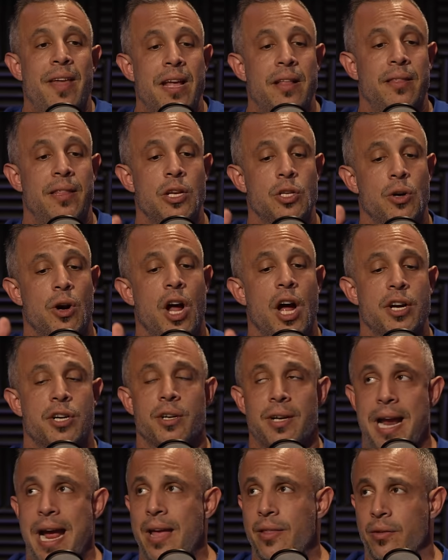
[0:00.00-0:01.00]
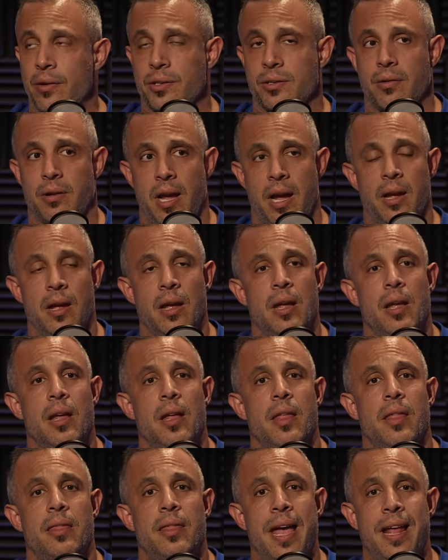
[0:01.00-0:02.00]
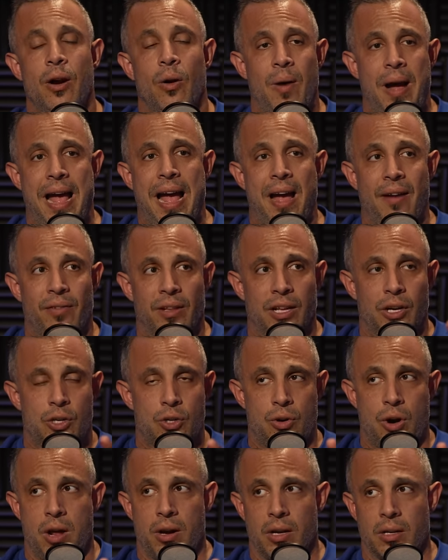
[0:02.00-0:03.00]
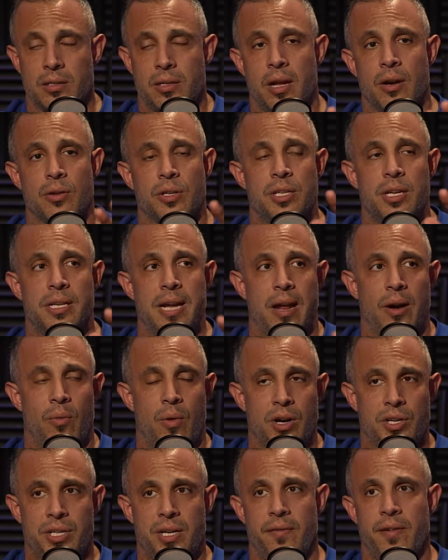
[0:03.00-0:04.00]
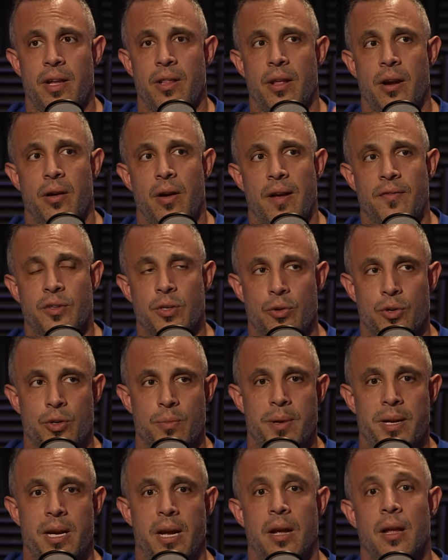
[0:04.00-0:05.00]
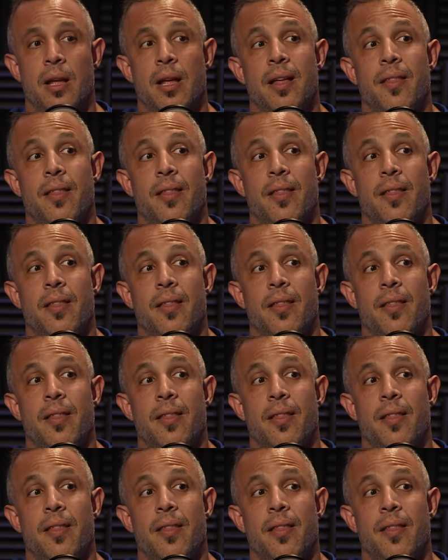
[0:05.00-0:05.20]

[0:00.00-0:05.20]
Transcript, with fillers: they these are hunter gatherers, okay? They don't have electronics. They don't sit down and watch TV. They don't have social media.